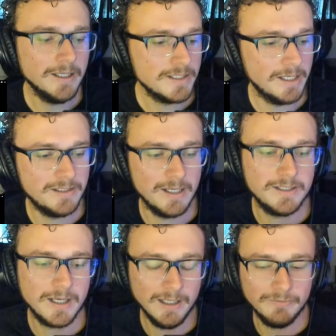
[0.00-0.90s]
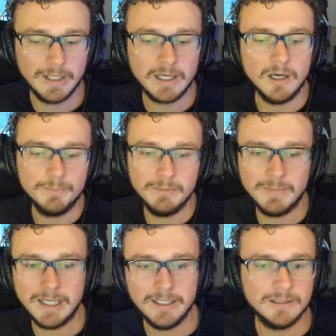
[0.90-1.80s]
Cause it's kind of like
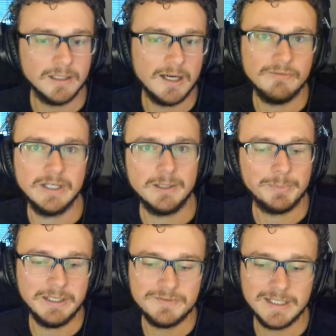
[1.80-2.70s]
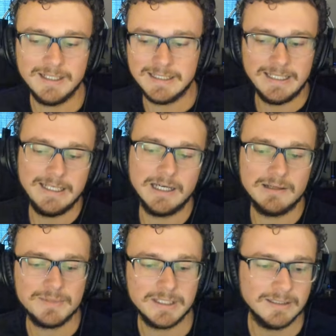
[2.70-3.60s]
open-minded, love and uplifting, and then he
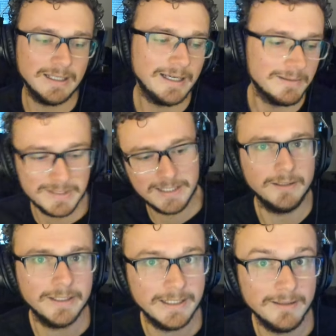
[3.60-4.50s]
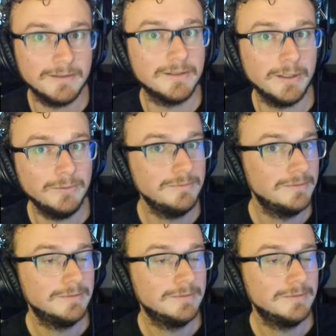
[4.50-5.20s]
comes in like, I'm still a killer though.